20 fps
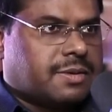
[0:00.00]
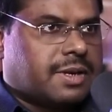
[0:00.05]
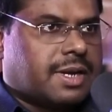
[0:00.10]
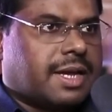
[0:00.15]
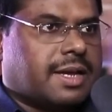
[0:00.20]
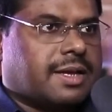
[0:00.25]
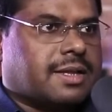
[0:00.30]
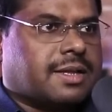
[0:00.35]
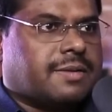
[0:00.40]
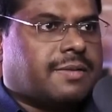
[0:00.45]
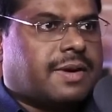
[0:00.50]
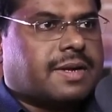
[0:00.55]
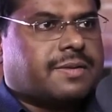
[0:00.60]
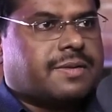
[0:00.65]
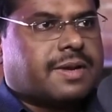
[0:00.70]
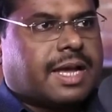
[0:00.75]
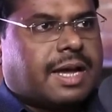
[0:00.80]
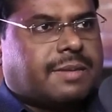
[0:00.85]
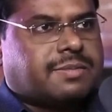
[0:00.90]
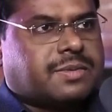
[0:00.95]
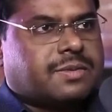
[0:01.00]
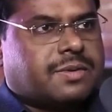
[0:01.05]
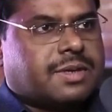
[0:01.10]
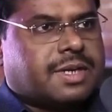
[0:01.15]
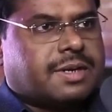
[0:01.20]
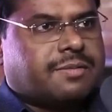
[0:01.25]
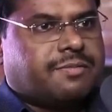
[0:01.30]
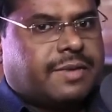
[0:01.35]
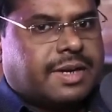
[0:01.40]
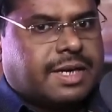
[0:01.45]
like uh, whatever capsule
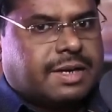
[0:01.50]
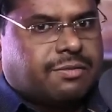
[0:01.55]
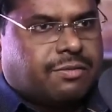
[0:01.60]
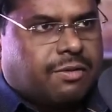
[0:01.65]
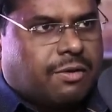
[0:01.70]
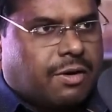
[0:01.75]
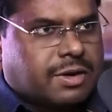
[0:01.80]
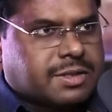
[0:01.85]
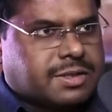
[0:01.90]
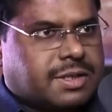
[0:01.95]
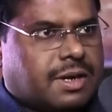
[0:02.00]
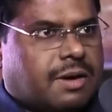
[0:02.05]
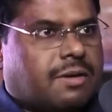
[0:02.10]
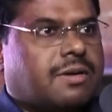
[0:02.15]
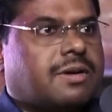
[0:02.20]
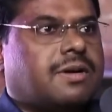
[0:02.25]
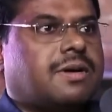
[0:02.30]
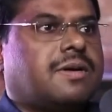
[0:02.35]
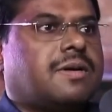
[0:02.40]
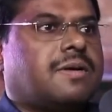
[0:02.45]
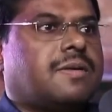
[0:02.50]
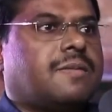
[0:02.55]
it, when it falls down